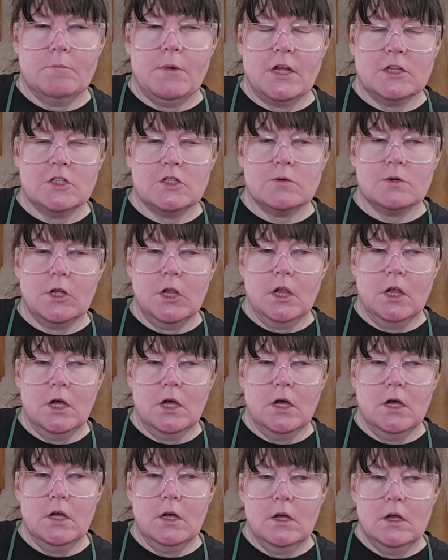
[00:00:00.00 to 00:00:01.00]

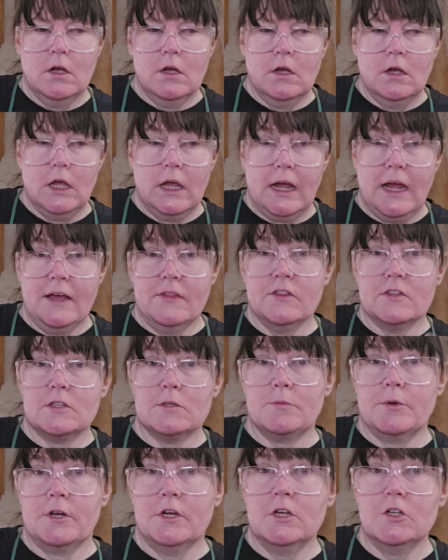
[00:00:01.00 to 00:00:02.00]
mozzarella, and the
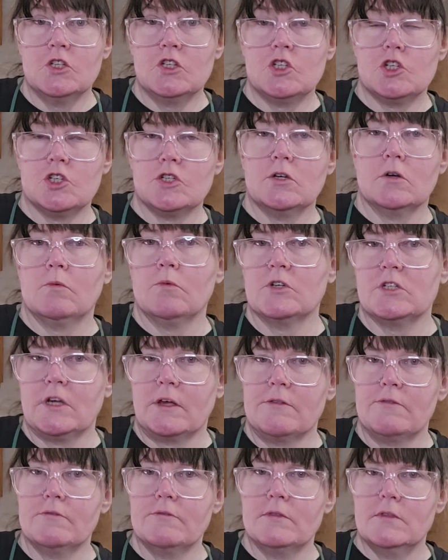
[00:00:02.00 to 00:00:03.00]
spinach, which
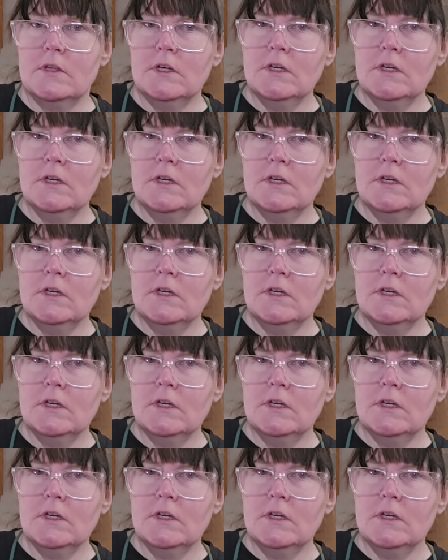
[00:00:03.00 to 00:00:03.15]
I